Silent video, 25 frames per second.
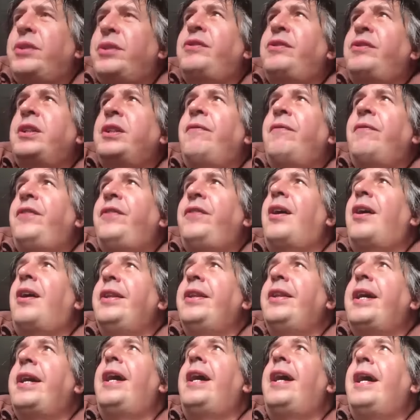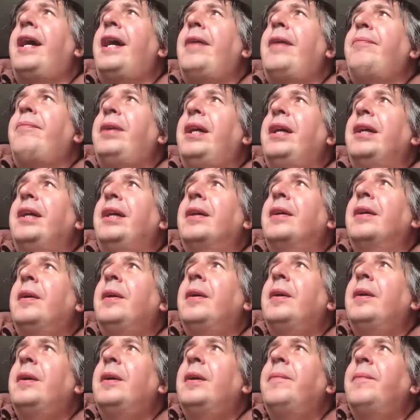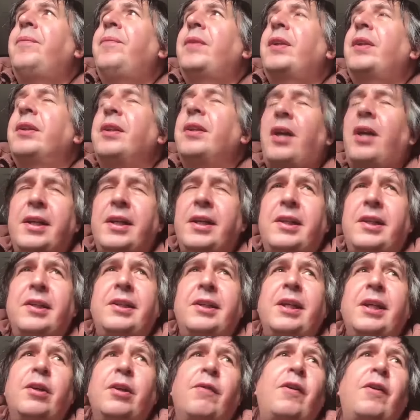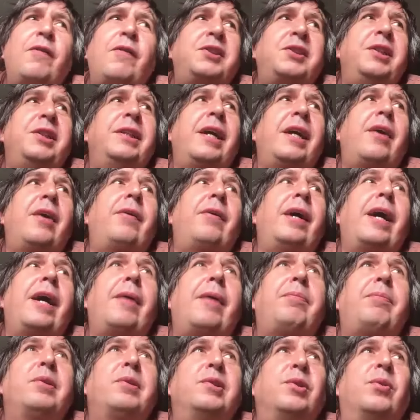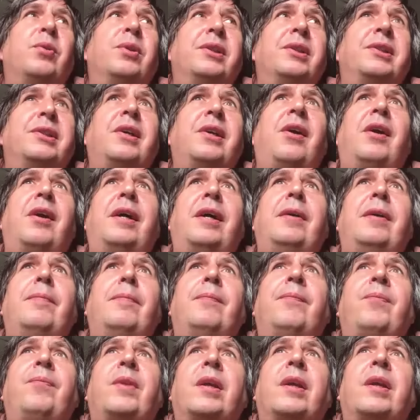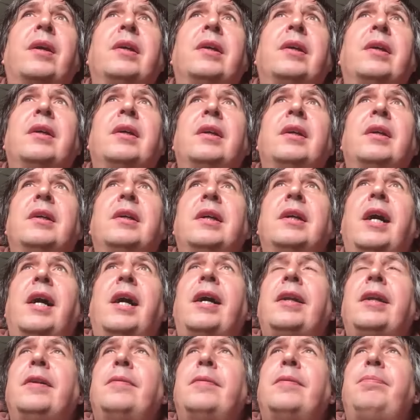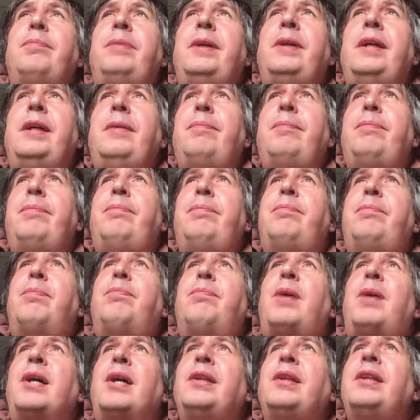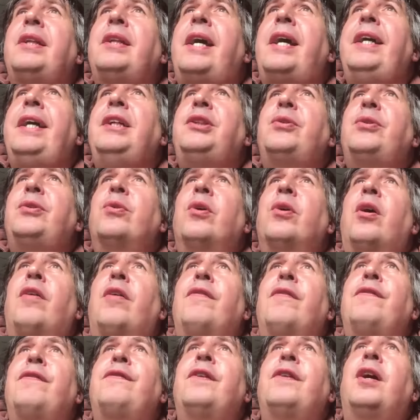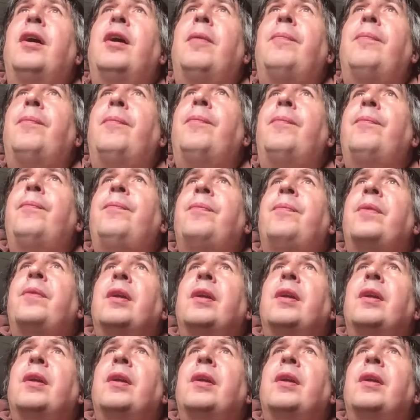of something like that happening that I can think of. Obviously, now it happens all the time. And by the nature of the